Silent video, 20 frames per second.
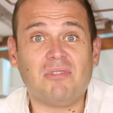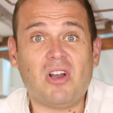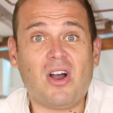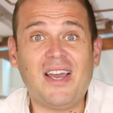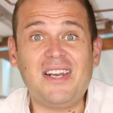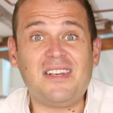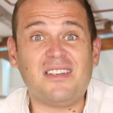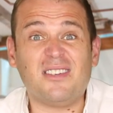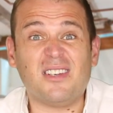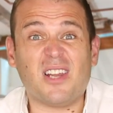
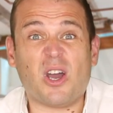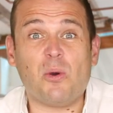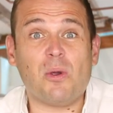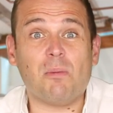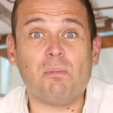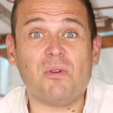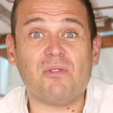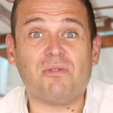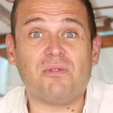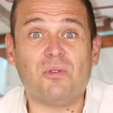I didn't know
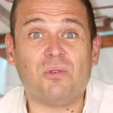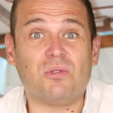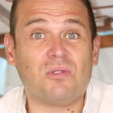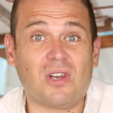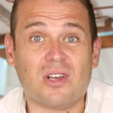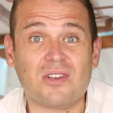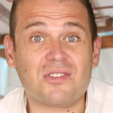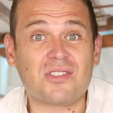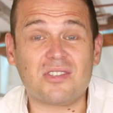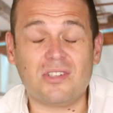it before
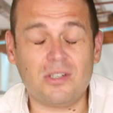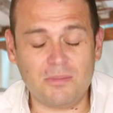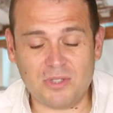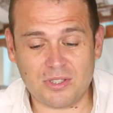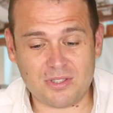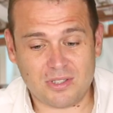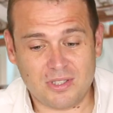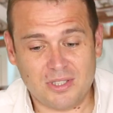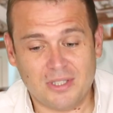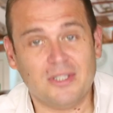last time,
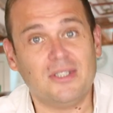as